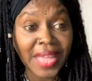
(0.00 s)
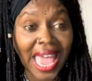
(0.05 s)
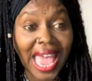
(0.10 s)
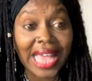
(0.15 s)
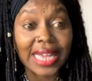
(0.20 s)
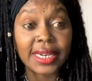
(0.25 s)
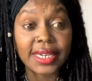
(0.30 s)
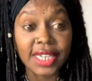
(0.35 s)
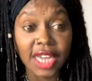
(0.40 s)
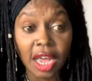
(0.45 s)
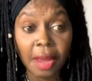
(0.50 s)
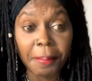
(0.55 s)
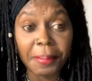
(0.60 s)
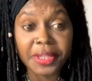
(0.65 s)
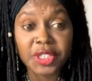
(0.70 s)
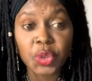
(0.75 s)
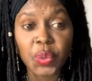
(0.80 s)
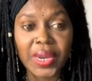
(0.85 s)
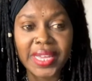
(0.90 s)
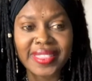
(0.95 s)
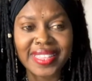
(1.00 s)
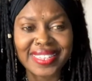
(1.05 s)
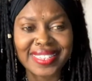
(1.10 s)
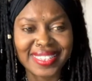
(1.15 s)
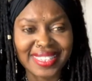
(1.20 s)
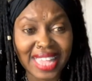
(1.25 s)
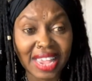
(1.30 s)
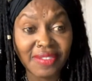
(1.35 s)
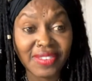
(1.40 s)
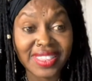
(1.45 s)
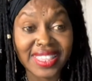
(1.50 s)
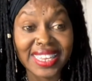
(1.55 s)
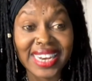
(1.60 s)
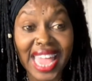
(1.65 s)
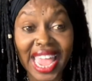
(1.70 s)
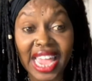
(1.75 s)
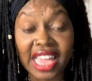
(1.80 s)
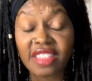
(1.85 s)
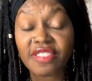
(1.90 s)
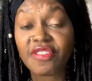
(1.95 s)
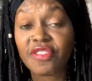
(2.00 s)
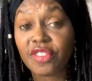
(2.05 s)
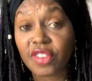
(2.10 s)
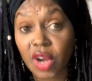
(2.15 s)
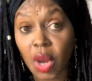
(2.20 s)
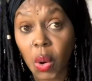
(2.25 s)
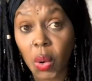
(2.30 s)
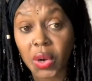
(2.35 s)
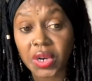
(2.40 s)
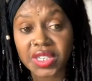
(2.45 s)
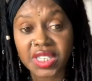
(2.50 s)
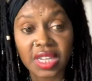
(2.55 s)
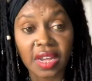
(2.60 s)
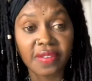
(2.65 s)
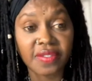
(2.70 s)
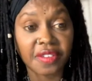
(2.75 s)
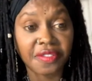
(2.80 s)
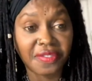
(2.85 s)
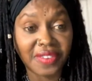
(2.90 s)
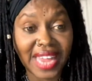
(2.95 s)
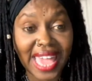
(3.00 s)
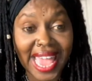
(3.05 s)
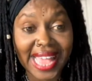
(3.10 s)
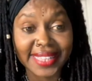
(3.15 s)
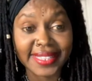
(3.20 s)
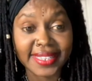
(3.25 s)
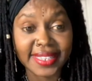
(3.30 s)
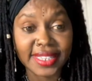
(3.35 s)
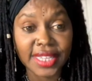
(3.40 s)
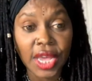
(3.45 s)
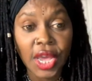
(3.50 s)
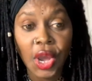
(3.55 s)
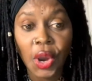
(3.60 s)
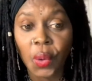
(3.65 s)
and dumped between the 7th and 8th floors of the flats